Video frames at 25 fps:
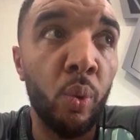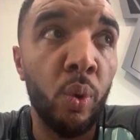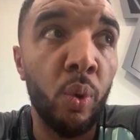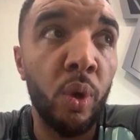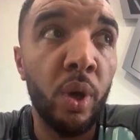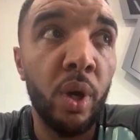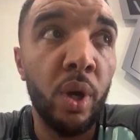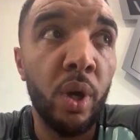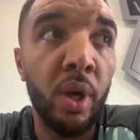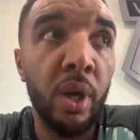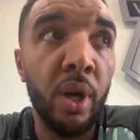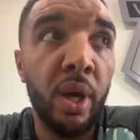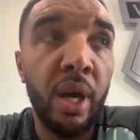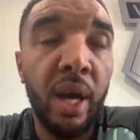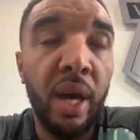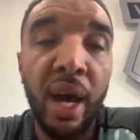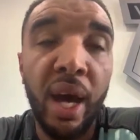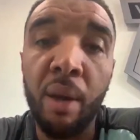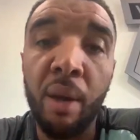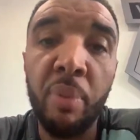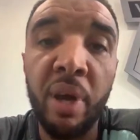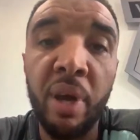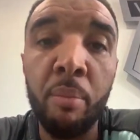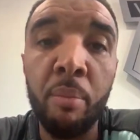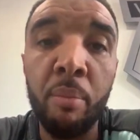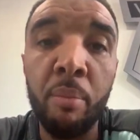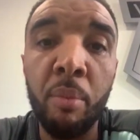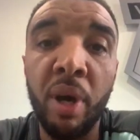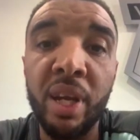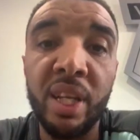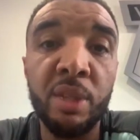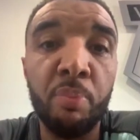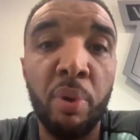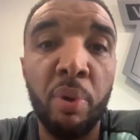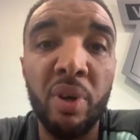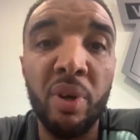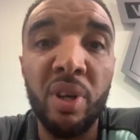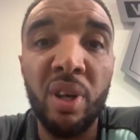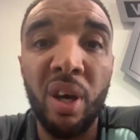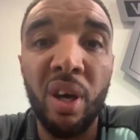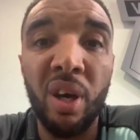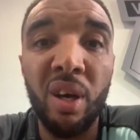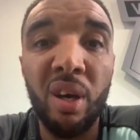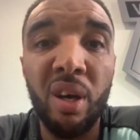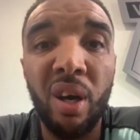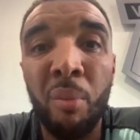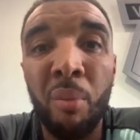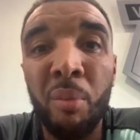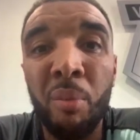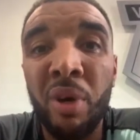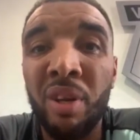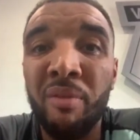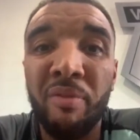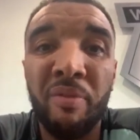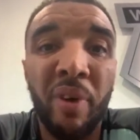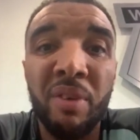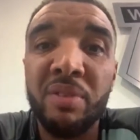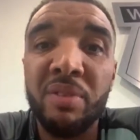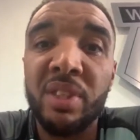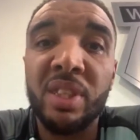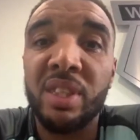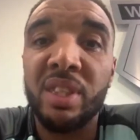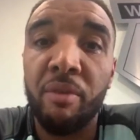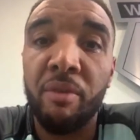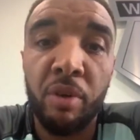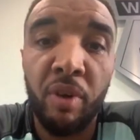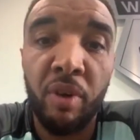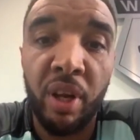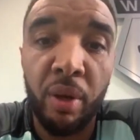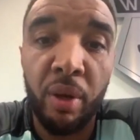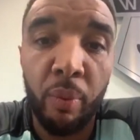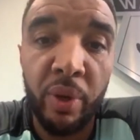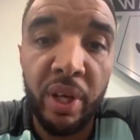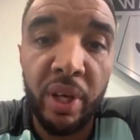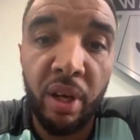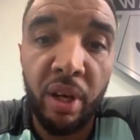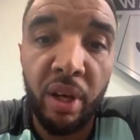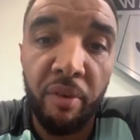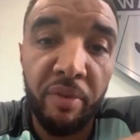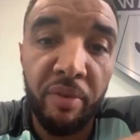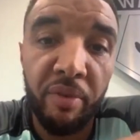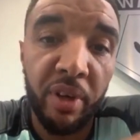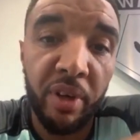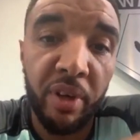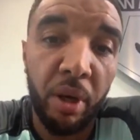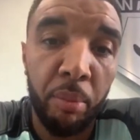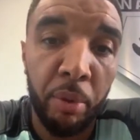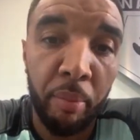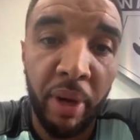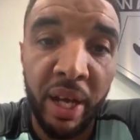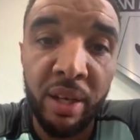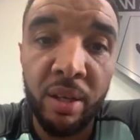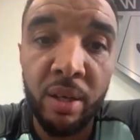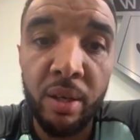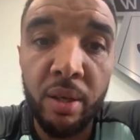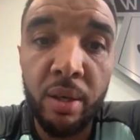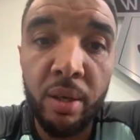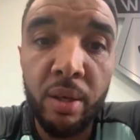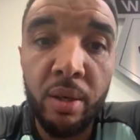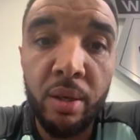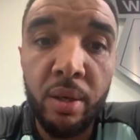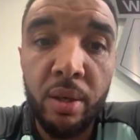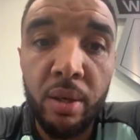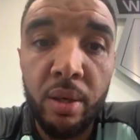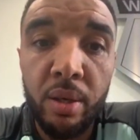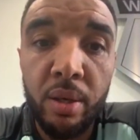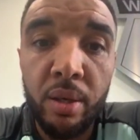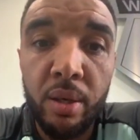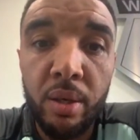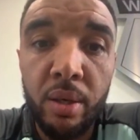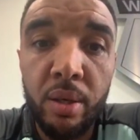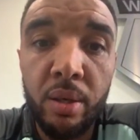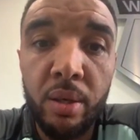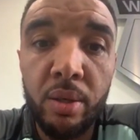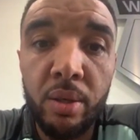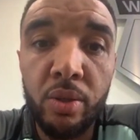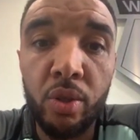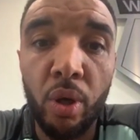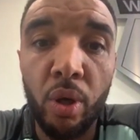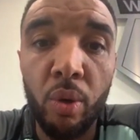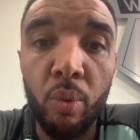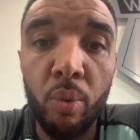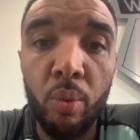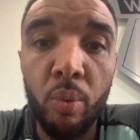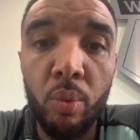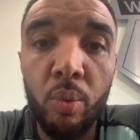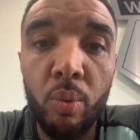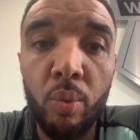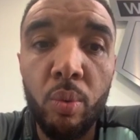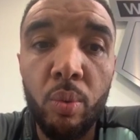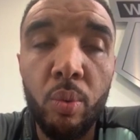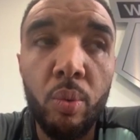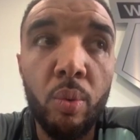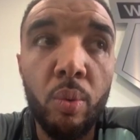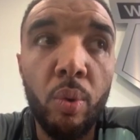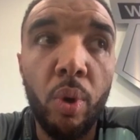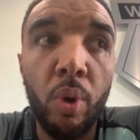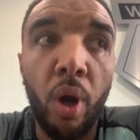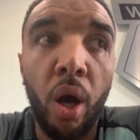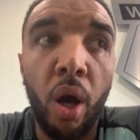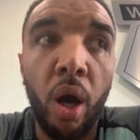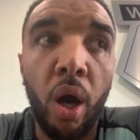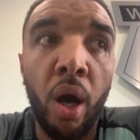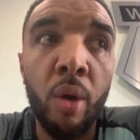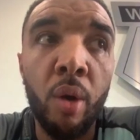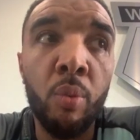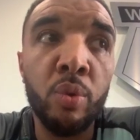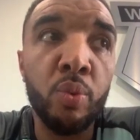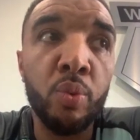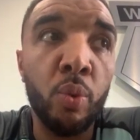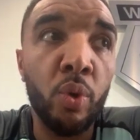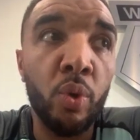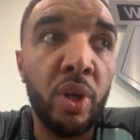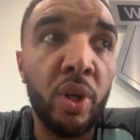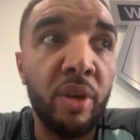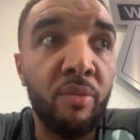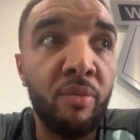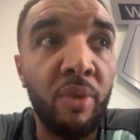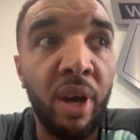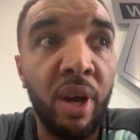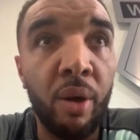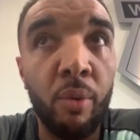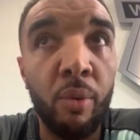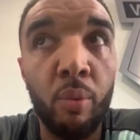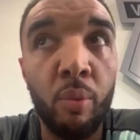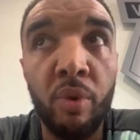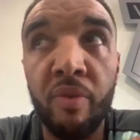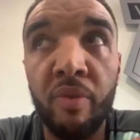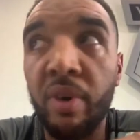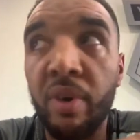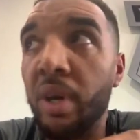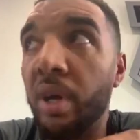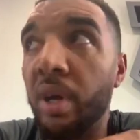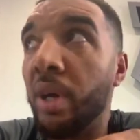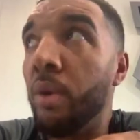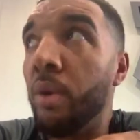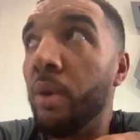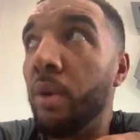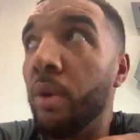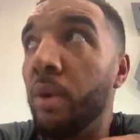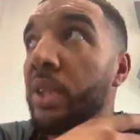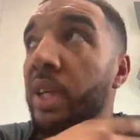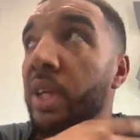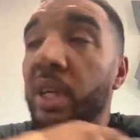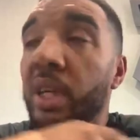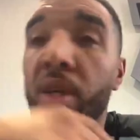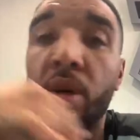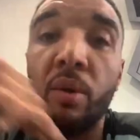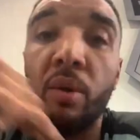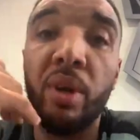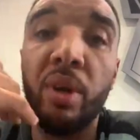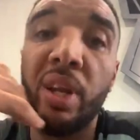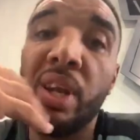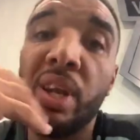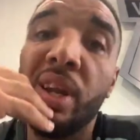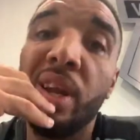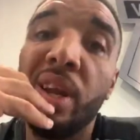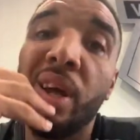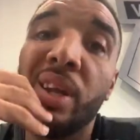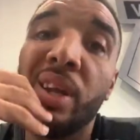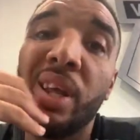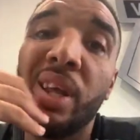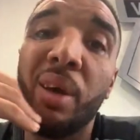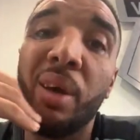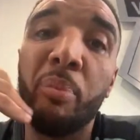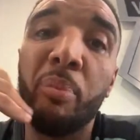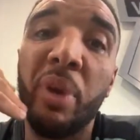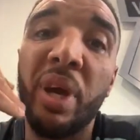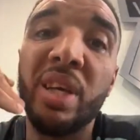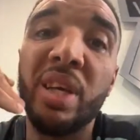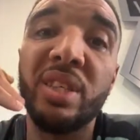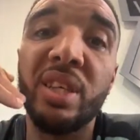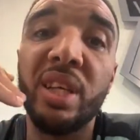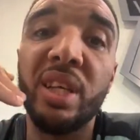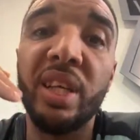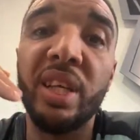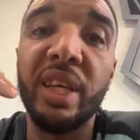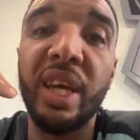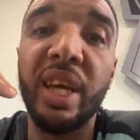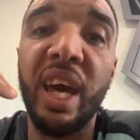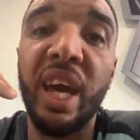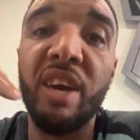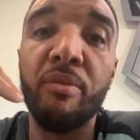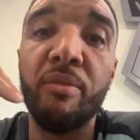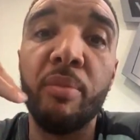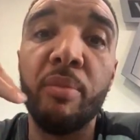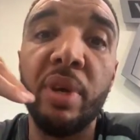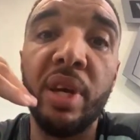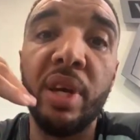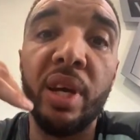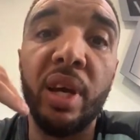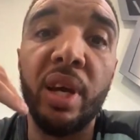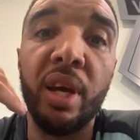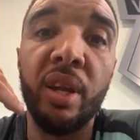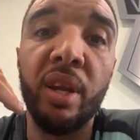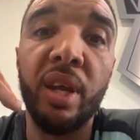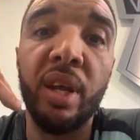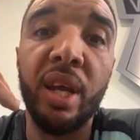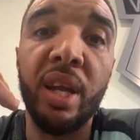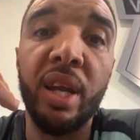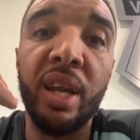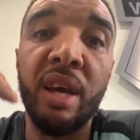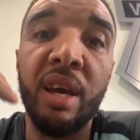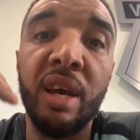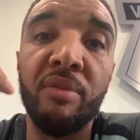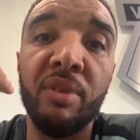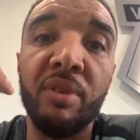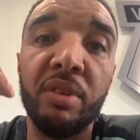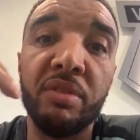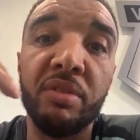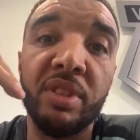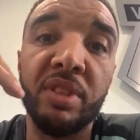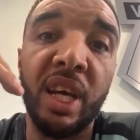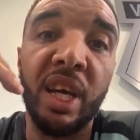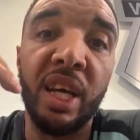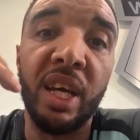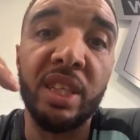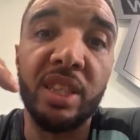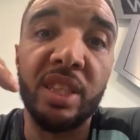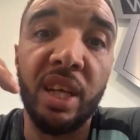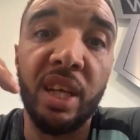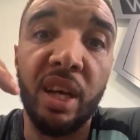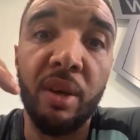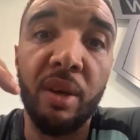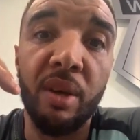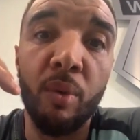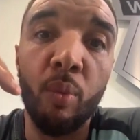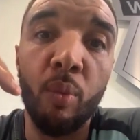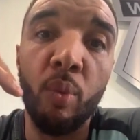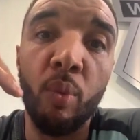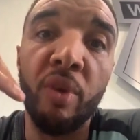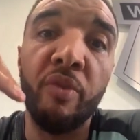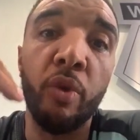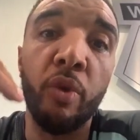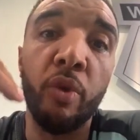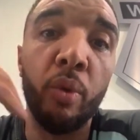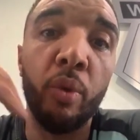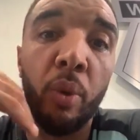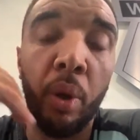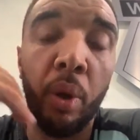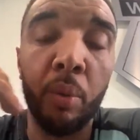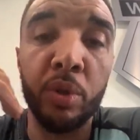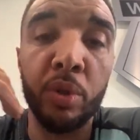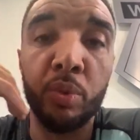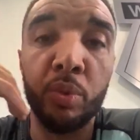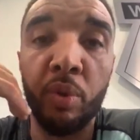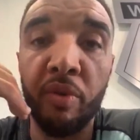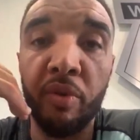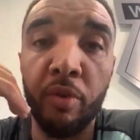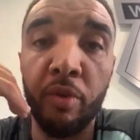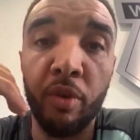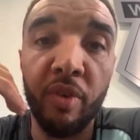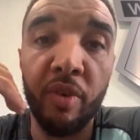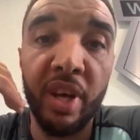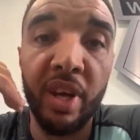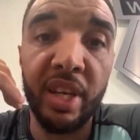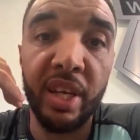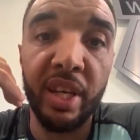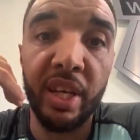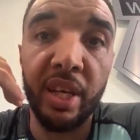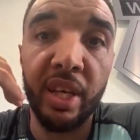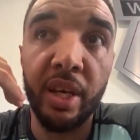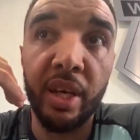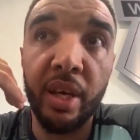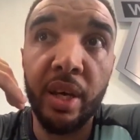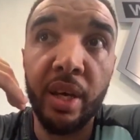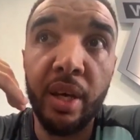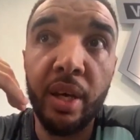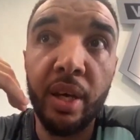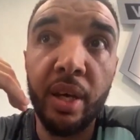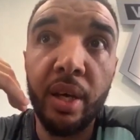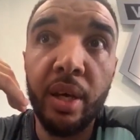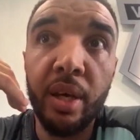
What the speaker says: in mind at this point, I'm earning 5, 6, 7 grand a week. I think I'm the man. Mm. So I was walking around with an alter ego that basically gave me a level of stature with who I was with already